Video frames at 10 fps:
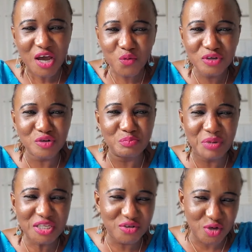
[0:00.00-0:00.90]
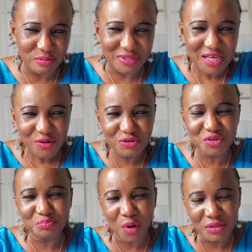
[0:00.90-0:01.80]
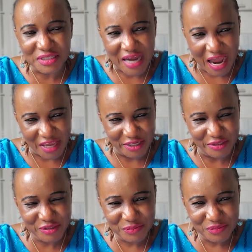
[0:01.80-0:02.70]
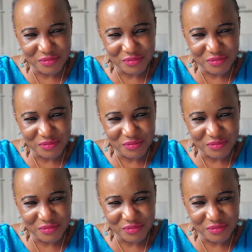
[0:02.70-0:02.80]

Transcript: We should beat drums. We should burn tires.